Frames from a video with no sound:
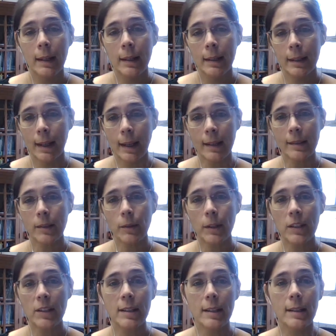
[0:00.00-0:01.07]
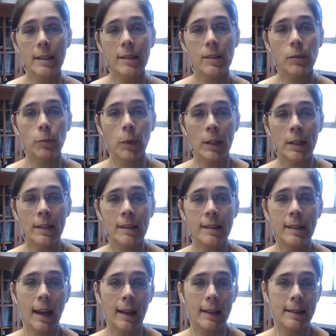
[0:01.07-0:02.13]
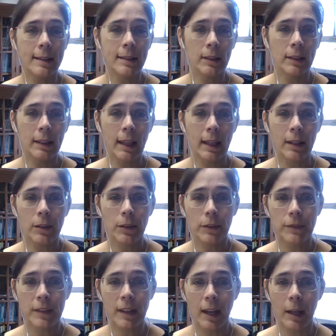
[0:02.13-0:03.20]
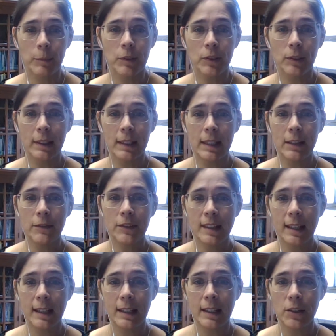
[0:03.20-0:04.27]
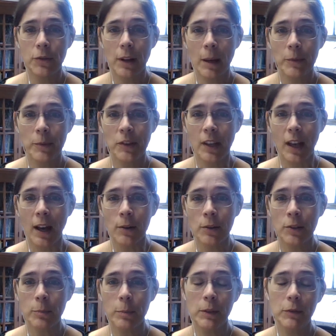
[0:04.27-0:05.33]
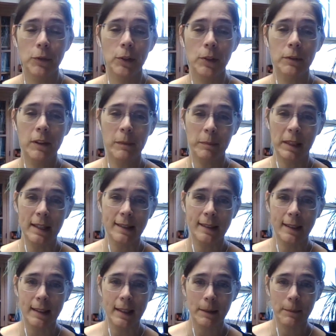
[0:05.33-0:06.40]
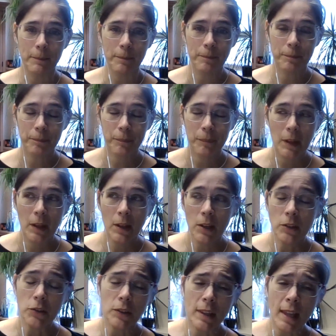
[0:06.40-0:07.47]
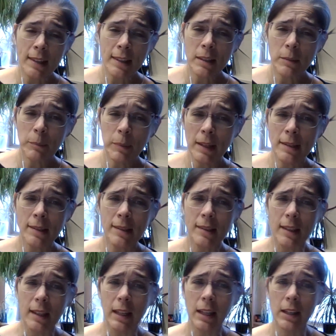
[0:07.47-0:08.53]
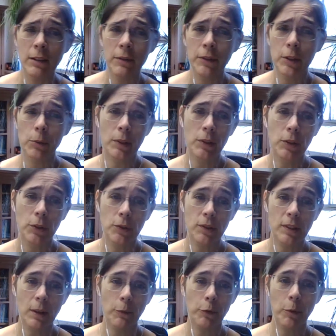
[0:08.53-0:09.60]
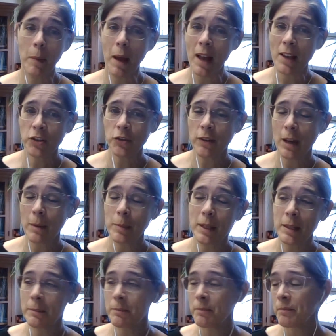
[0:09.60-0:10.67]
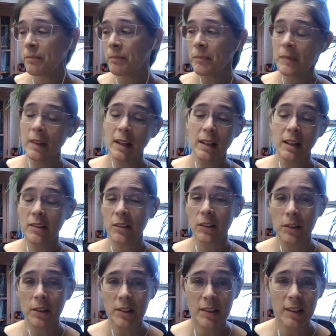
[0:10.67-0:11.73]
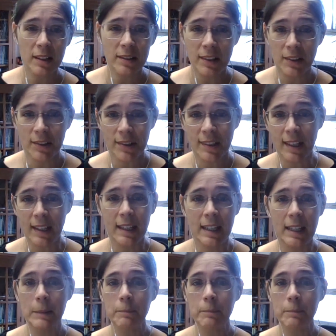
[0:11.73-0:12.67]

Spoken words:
Next question is, what is the ideal length of time to leave sticky traps out before replacing them? So that depends if you want to use them for mask trapping, then as long as they're still sticky,